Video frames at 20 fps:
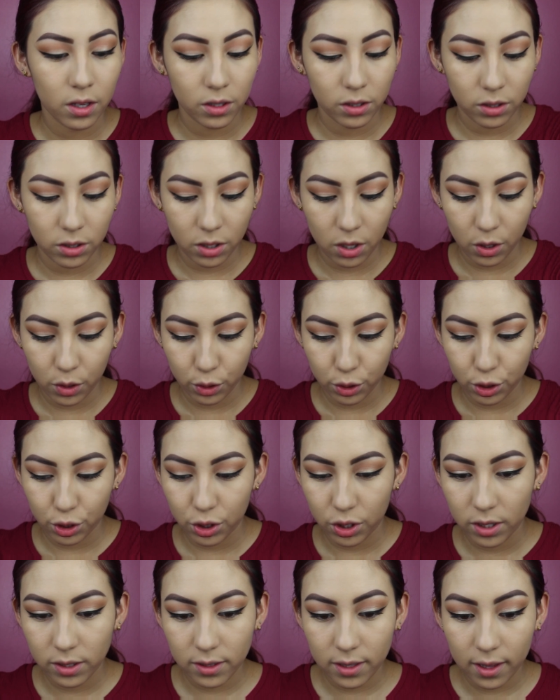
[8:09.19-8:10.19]
So
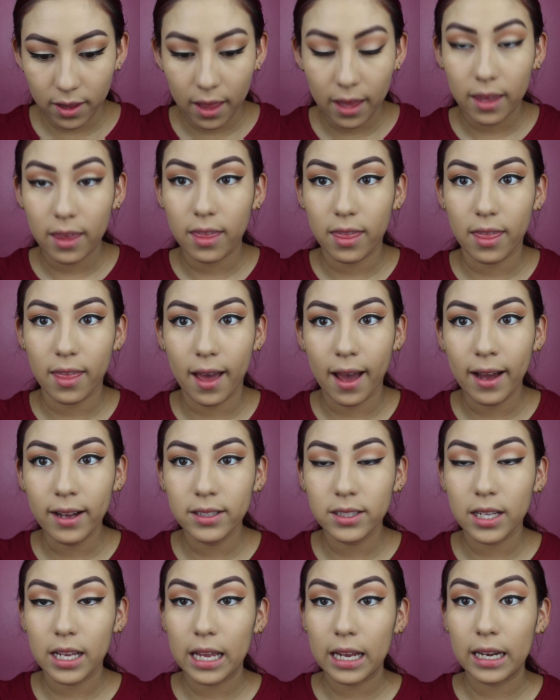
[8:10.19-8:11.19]
just like
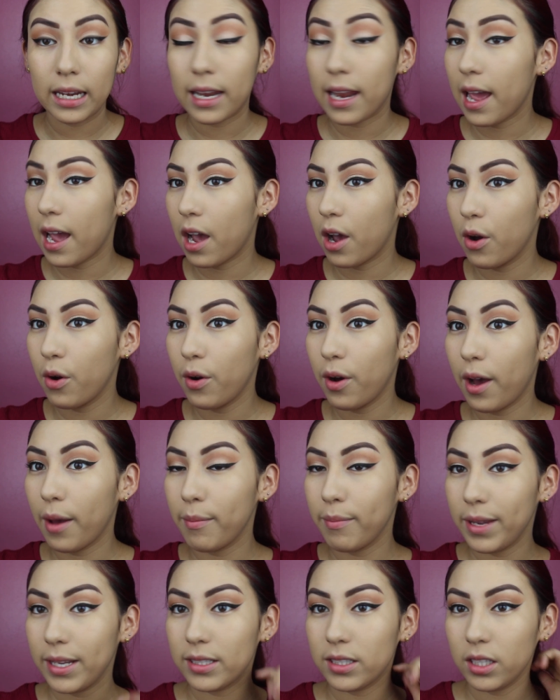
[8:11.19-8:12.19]
that, and now
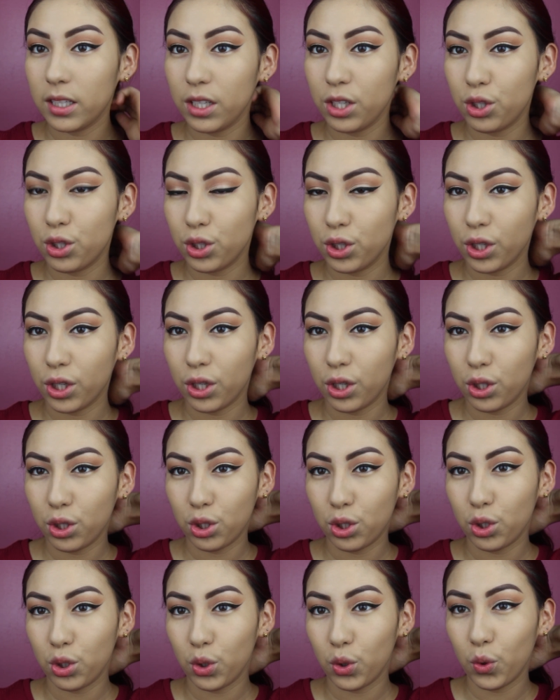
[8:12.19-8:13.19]
I'm basically just gonna
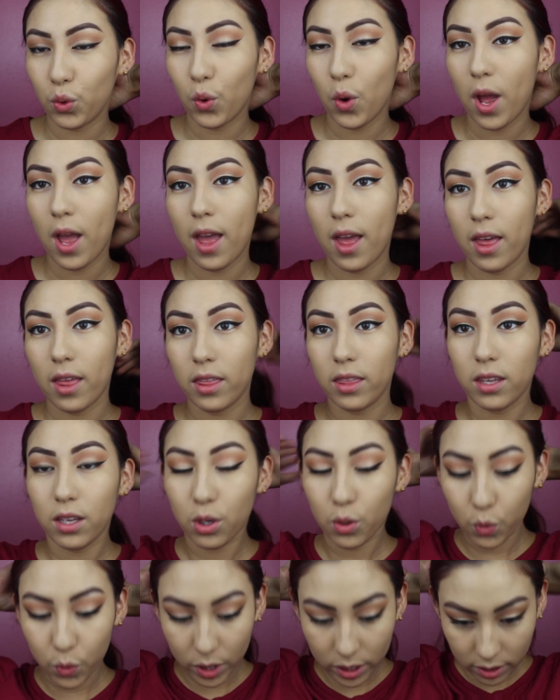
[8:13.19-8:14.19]
do
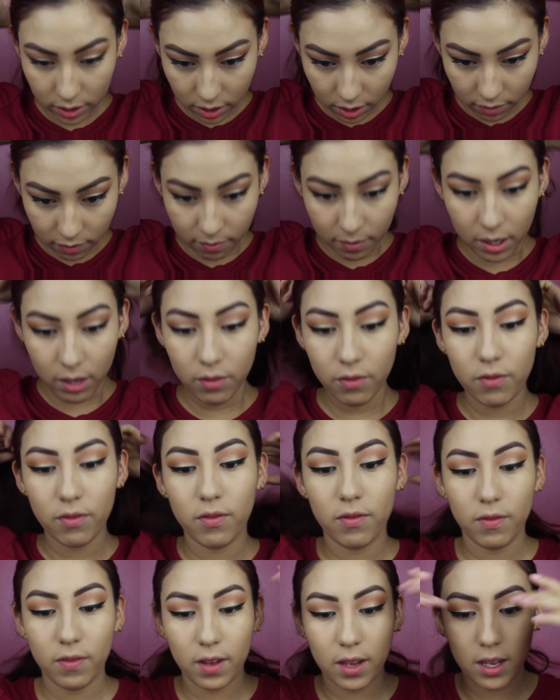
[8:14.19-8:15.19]
the rest of my
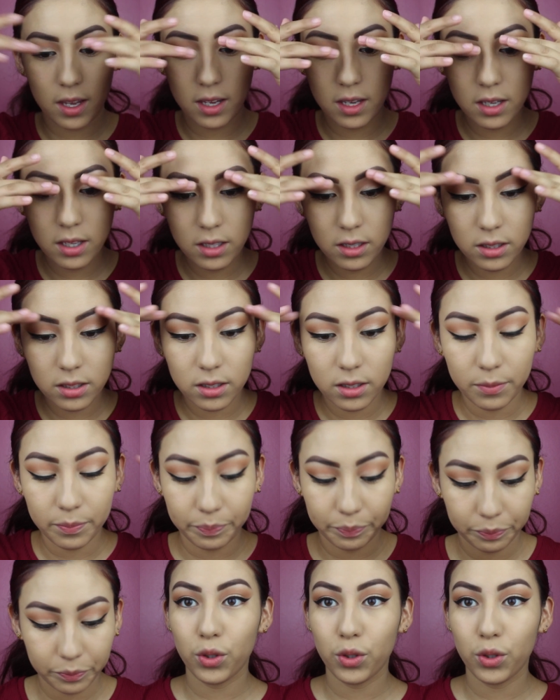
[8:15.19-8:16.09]
face.